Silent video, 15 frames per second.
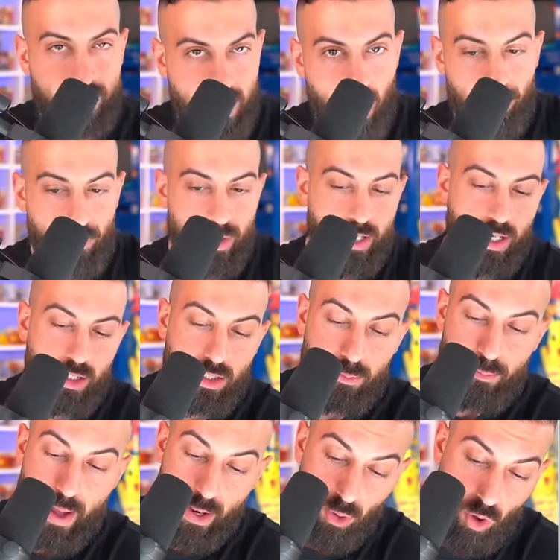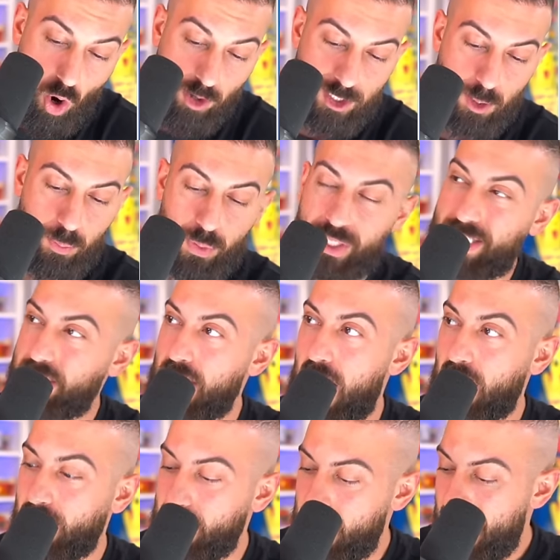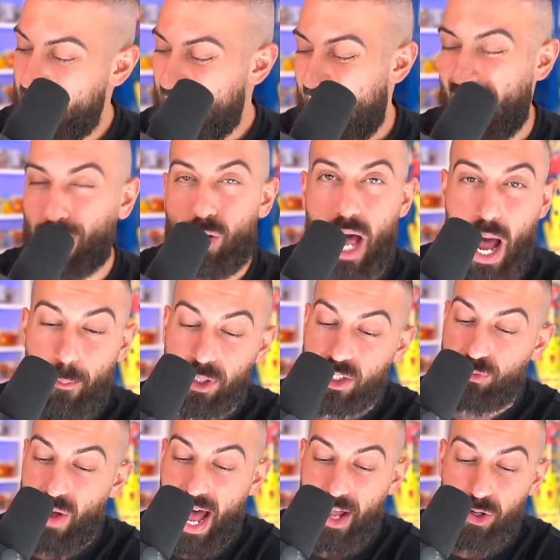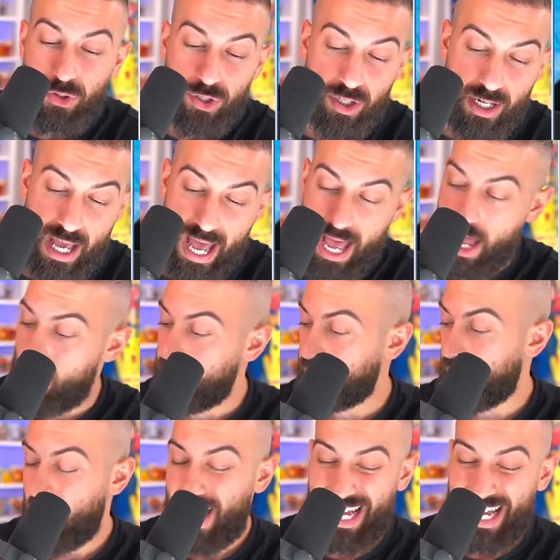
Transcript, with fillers: stuff in here. The metal cards are pretty solid. I don't know how much value they're going to have.